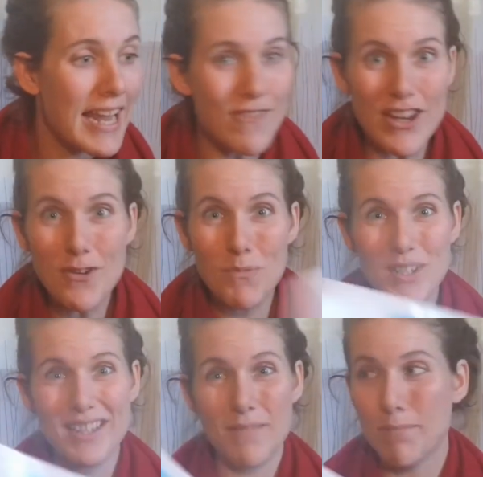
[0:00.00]
If anyone
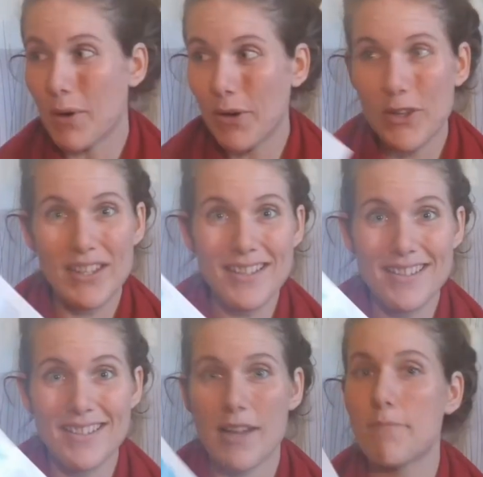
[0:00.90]
wants to borrow
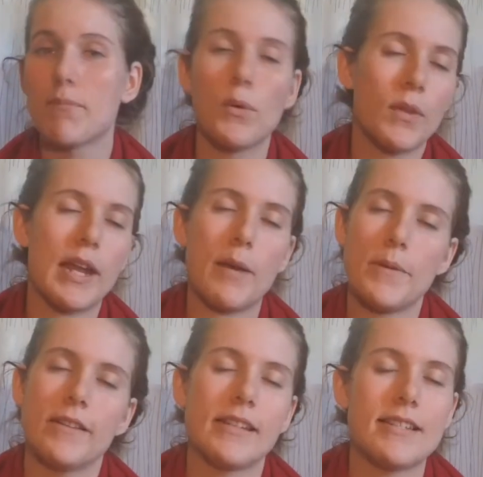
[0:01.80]
this, I'm more than
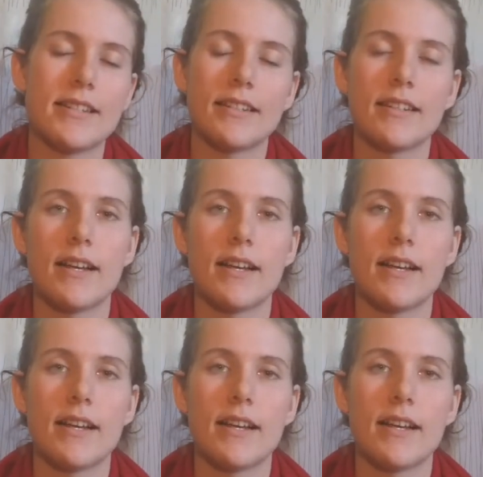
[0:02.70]
happy to lend it.